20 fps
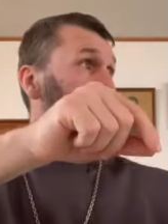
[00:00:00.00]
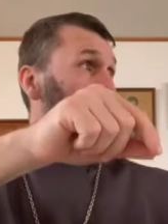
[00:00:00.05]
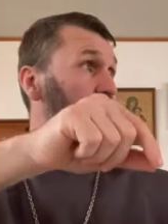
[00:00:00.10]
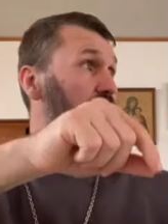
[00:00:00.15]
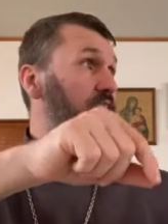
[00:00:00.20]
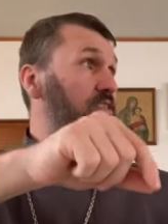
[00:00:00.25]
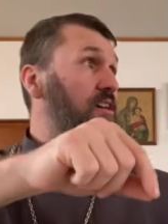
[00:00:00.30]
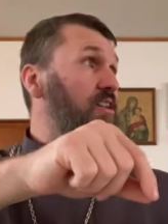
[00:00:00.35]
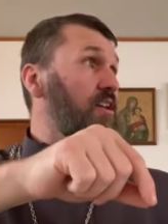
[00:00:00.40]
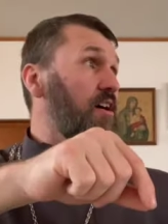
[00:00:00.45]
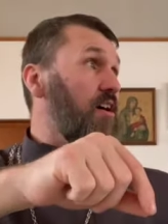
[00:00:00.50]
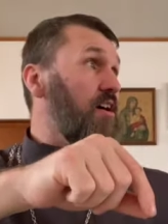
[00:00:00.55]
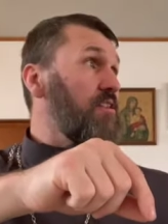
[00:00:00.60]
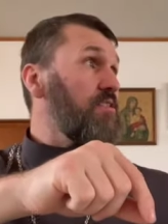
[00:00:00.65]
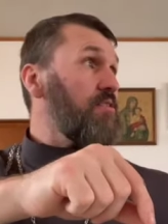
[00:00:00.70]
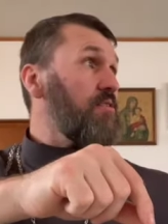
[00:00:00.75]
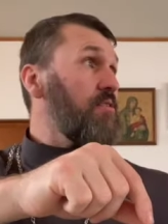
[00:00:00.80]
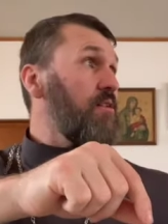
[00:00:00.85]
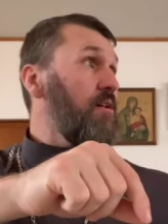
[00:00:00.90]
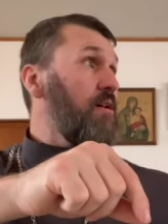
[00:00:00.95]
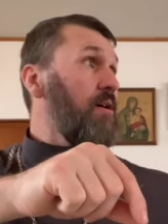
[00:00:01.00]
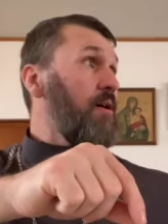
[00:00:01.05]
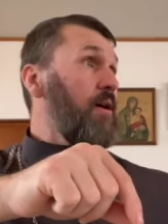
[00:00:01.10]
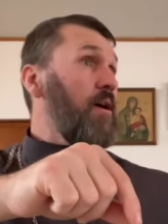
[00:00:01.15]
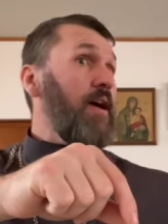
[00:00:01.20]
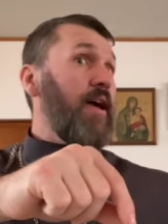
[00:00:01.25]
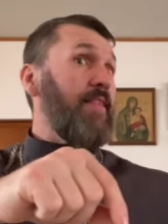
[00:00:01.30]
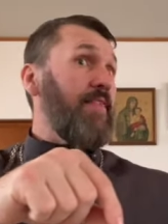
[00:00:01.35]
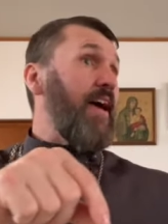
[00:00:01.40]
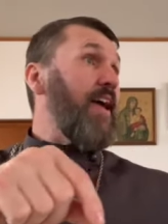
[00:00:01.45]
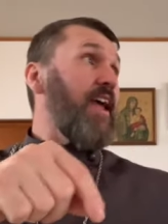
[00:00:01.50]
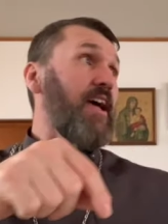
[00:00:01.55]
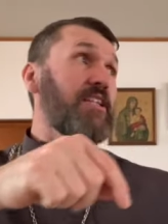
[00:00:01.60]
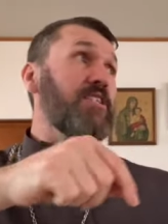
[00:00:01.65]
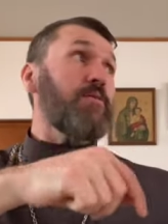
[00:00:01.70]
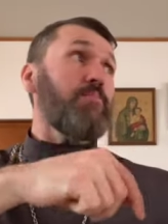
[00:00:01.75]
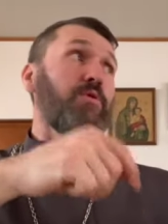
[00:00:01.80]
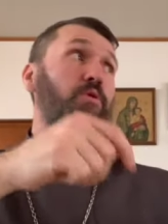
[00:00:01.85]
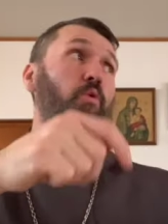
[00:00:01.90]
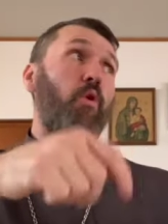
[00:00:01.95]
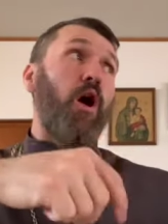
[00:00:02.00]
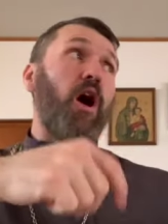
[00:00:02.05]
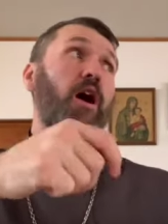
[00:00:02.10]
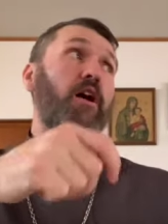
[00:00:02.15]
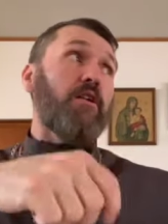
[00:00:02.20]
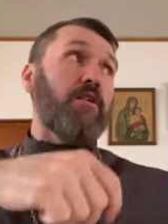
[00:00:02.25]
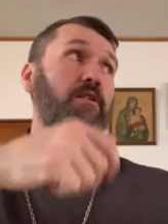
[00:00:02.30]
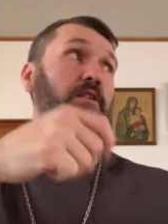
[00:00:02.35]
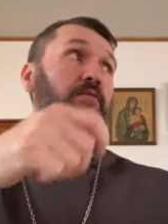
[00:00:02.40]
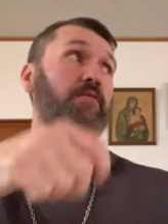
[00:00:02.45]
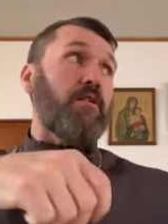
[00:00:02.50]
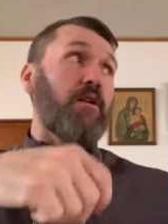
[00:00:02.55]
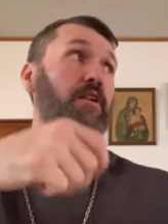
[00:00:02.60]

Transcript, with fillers: within us. And that has to be watered and,